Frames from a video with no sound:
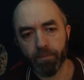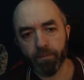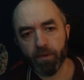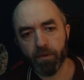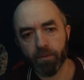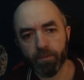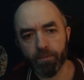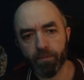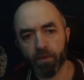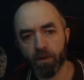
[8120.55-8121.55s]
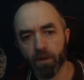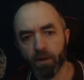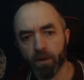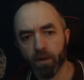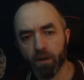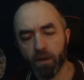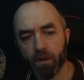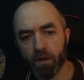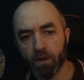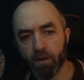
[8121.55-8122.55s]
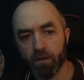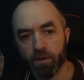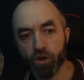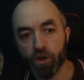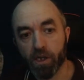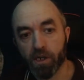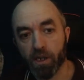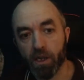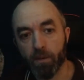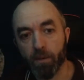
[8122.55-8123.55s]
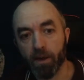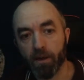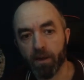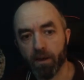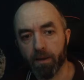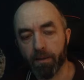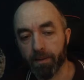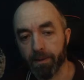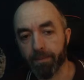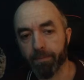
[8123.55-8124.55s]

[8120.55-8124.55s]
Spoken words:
So, Dr. Strang's going to get me. Yeah.